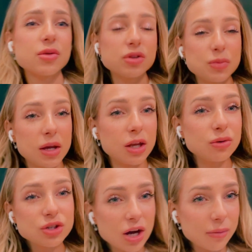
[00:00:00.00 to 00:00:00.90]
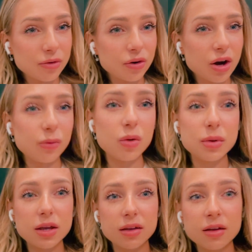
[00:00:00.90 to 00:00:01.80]
going to be a new chapter. I will
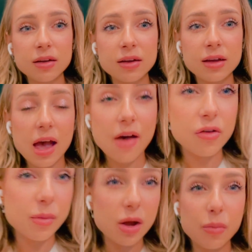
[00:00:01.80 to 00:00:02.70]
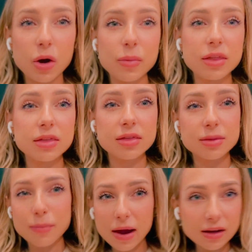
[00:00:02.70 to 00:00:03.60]
be having my apartment
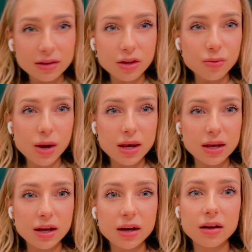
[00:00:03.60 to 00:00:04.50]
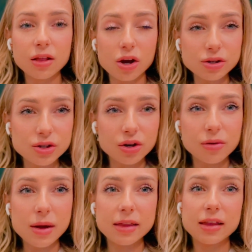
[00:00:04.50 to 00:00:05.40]
back in Lithuania long
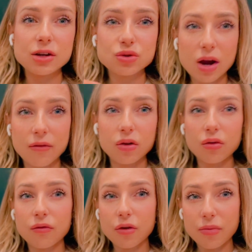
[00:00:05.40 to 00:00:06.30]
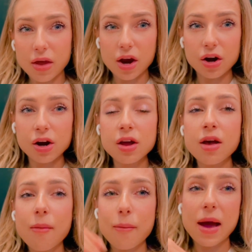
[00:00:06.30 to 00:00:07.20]
term, and then travel from there
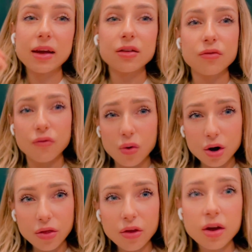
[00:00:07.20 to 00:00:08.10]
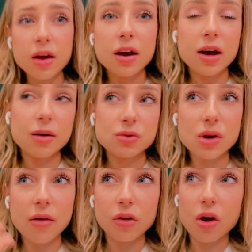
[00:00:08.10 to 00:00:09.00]
back and forth,
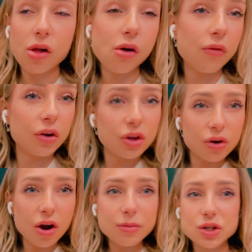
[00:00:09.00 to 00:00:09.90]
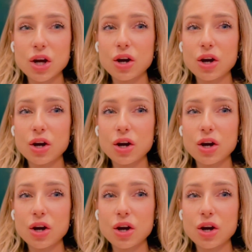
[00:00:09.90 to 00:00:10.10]
travel over Europe,